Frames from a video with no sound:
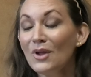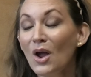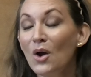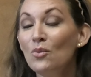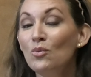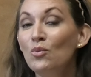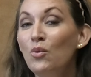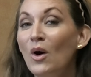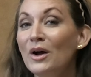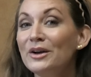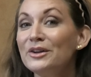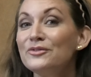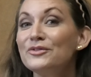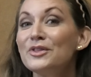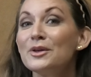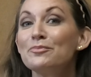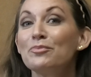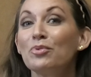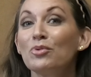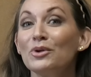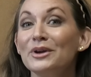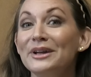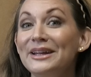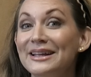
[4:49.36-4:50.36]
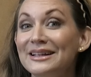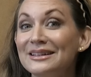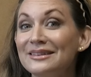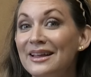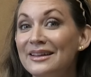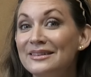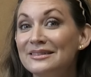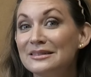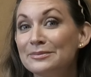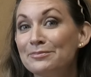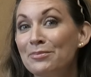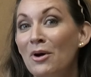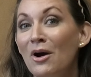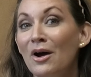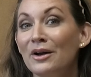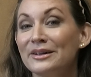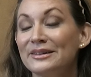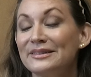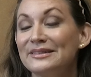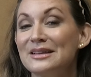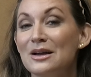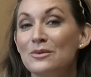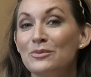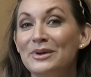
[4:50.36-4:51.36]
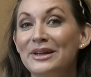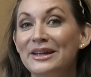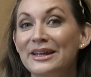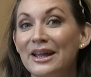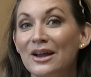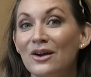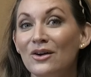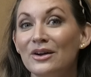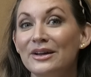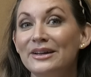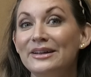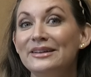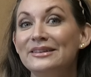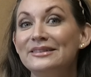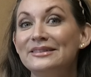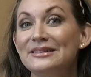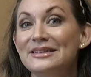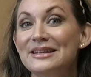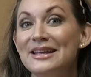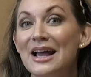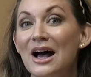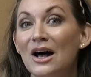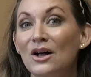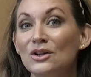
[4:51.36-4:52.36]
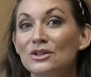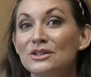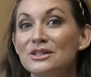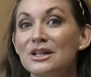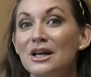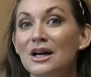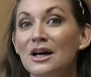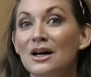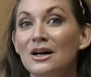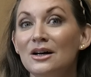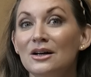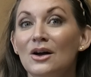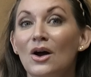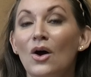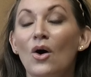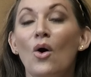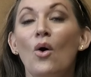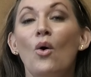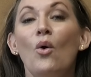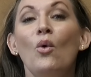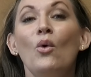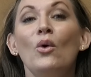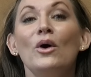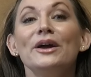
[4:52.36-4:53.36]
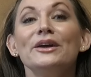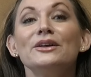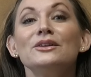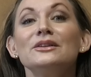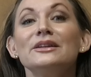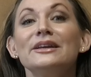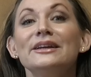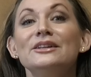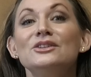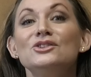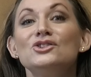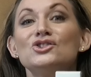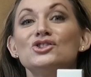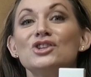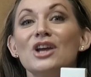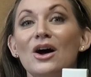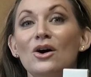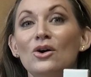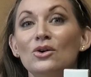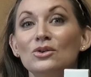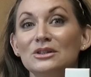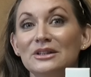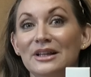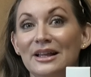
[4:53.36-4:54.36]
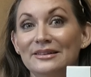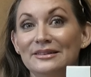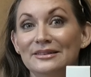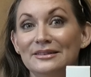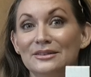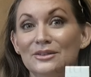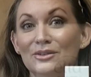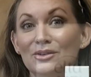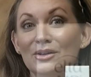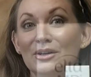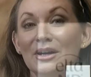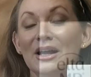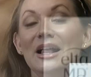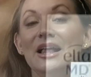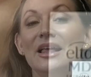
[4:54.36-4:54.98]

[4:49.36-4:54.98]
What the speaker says: One of the pre-cleanse products that we carry is the Elta Oil and Gel Cleanser.